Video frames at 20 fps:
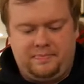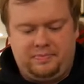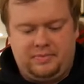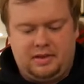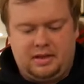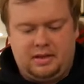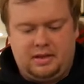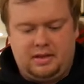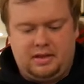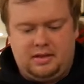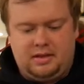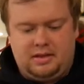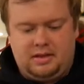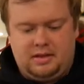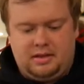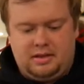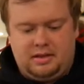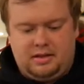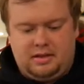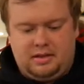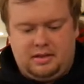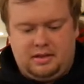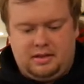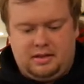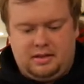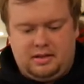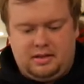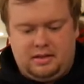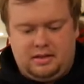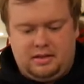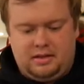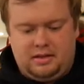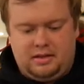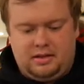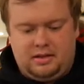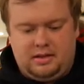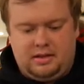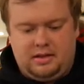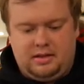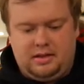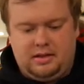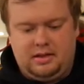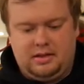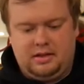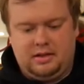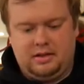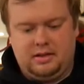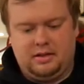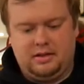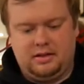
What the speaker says: [no speech]